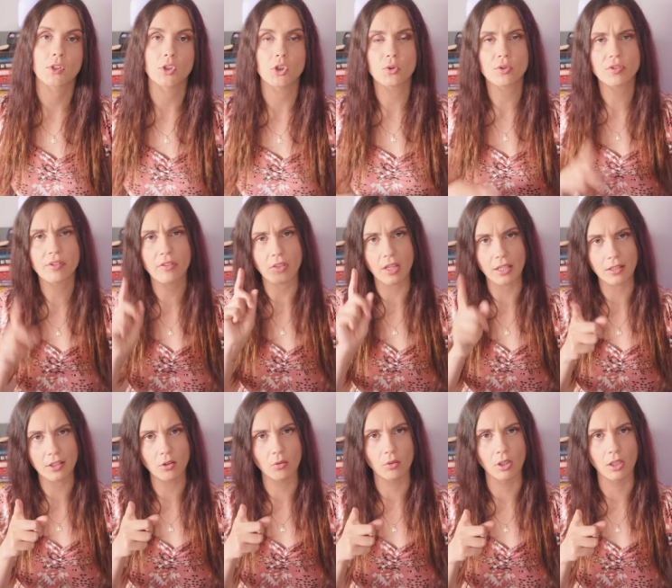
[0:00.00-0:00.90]
Use
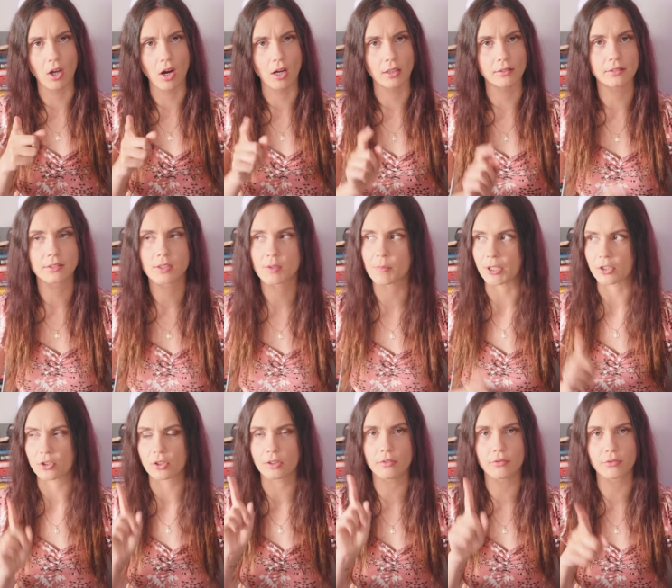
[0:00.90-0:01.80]
thank you a lot,
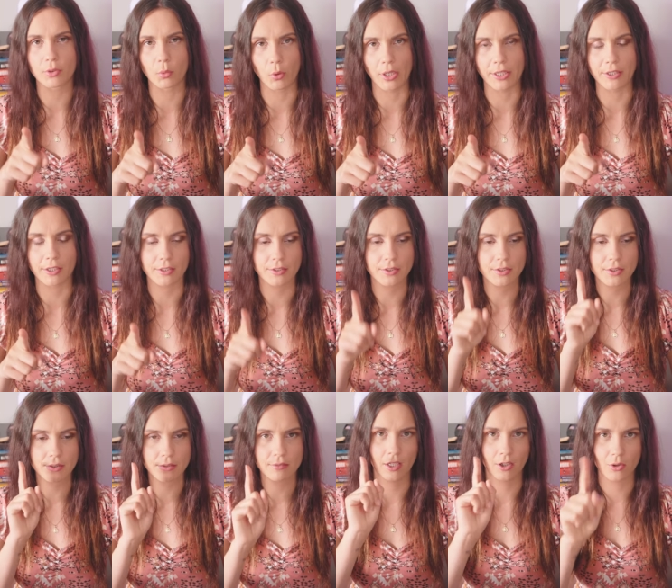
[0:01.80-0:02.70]
especially for
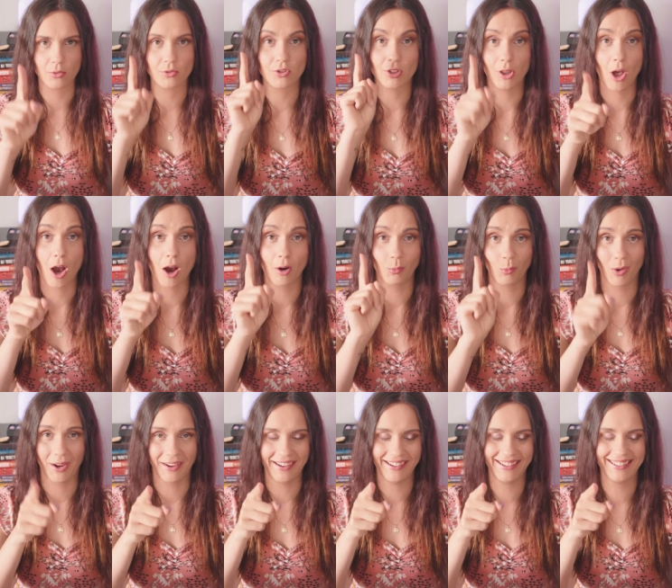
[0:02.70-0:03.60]
waiters. It goes a long
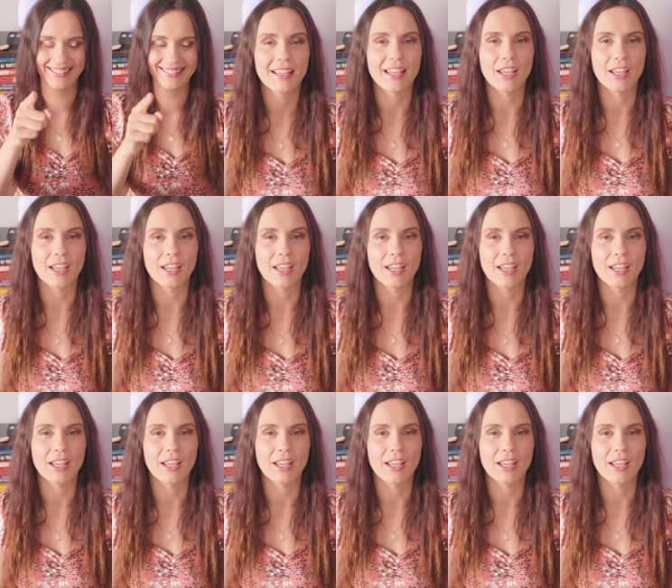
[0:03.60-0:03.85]
way.